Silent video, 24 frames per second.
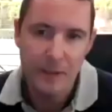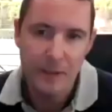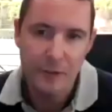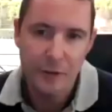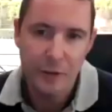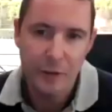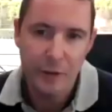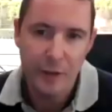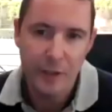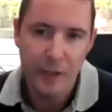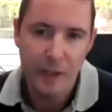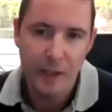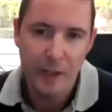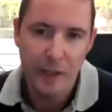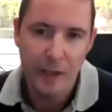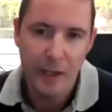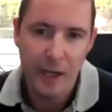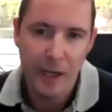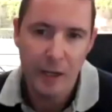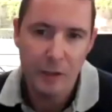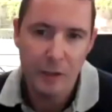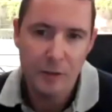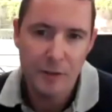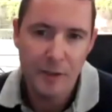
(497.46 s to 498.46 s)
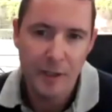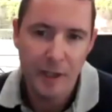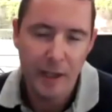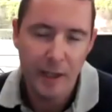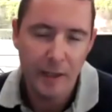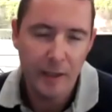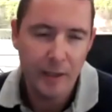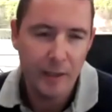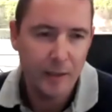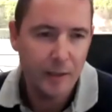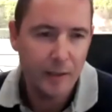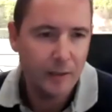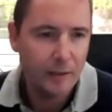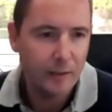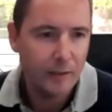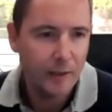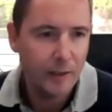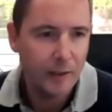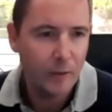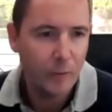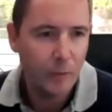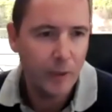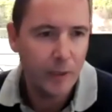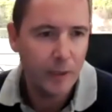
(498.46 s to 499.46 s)
So you're kind of house hacking
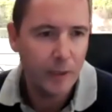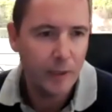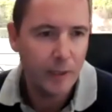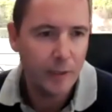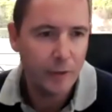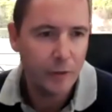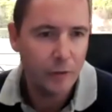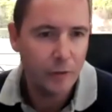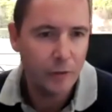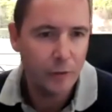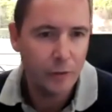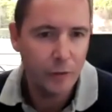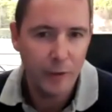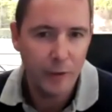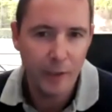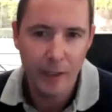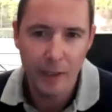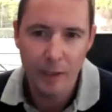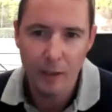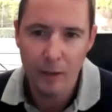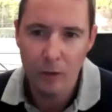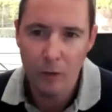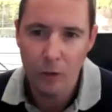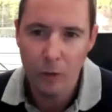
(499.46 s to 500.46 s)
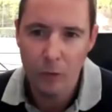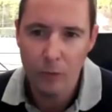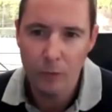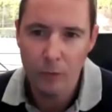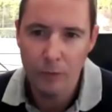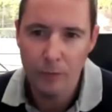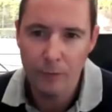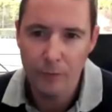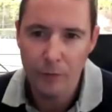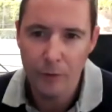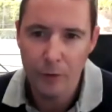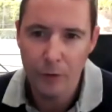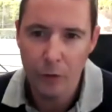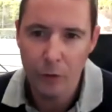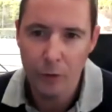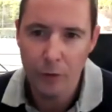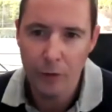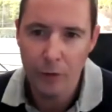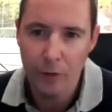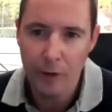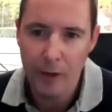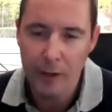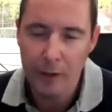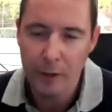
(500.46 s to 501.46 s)
in a way, like you, you get a loan for an
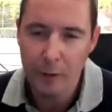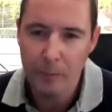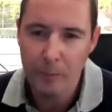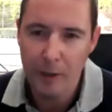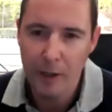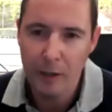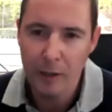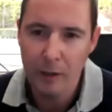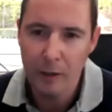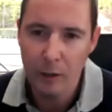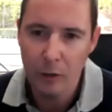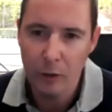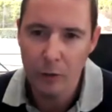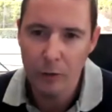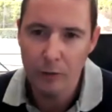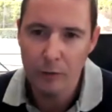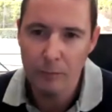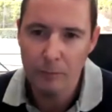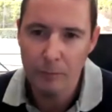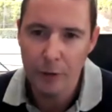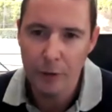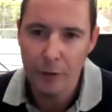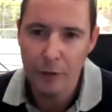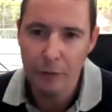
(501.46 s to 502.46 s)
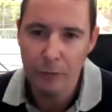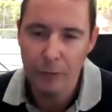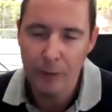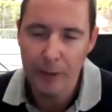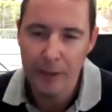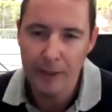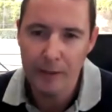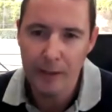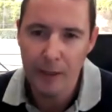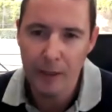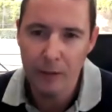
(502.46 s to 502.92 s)
owner occupier loan, but you rent mm-hmm.